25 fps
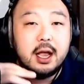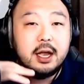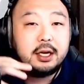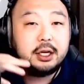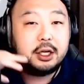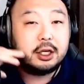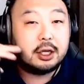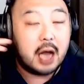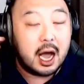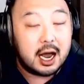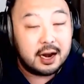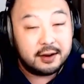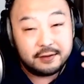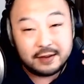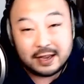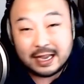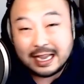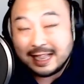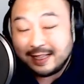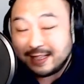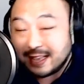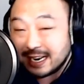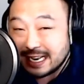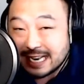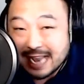kind of
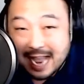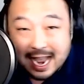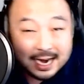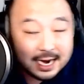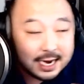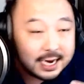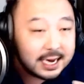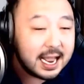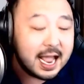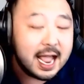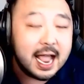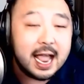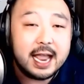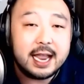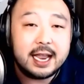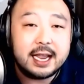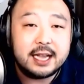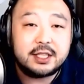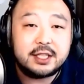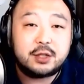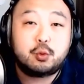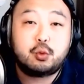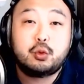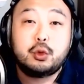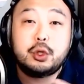in the day-to-day,
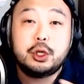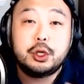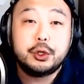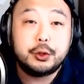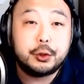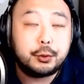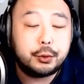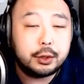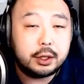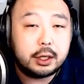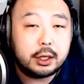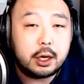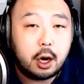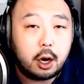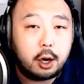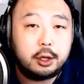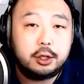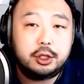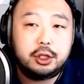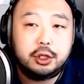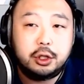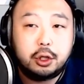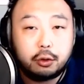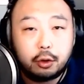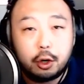it's really, really hard
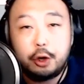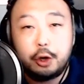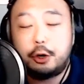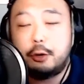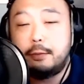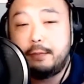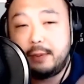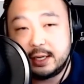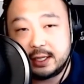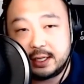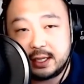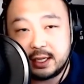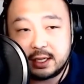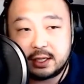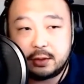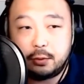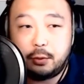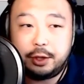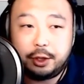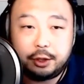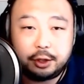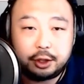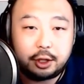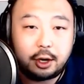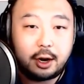to grow your business when
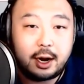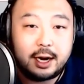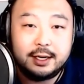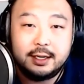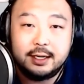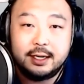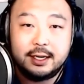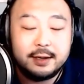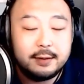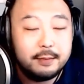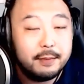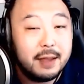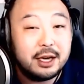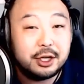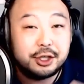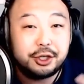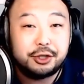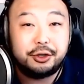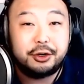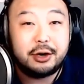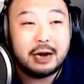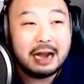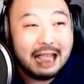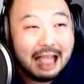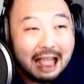you're trying to make
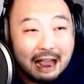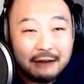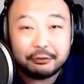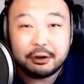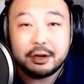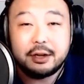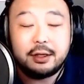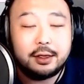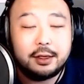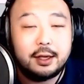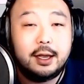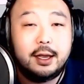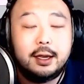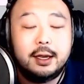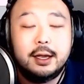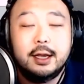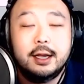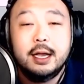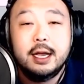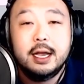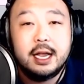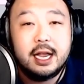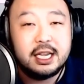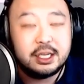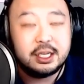sure everything
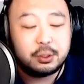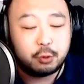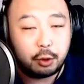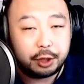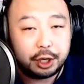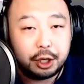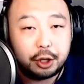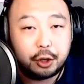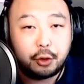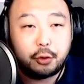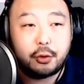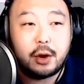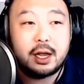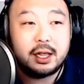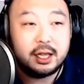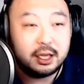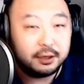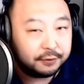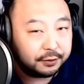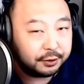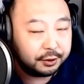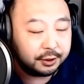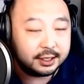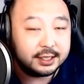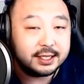is working correctly
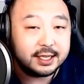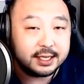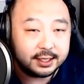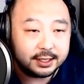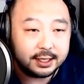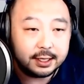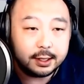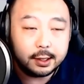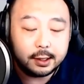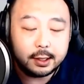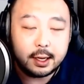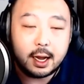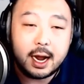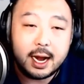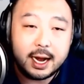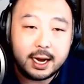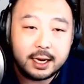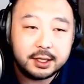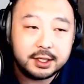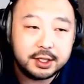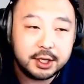for your existing client.